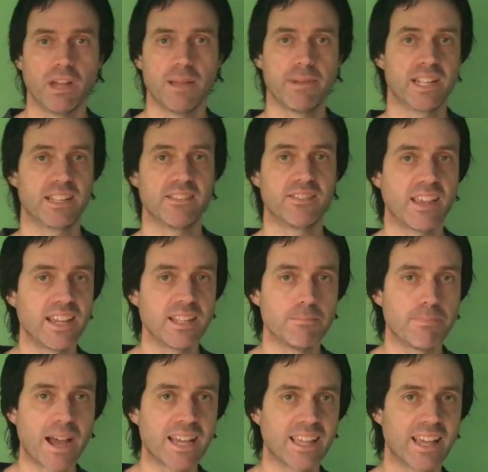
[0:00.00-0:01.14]
maybe an insane
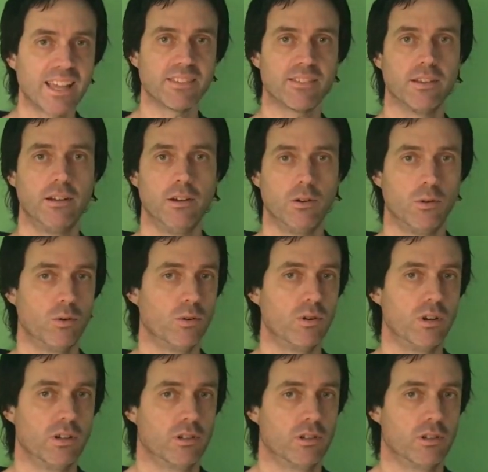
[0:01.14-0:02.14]
backhand, or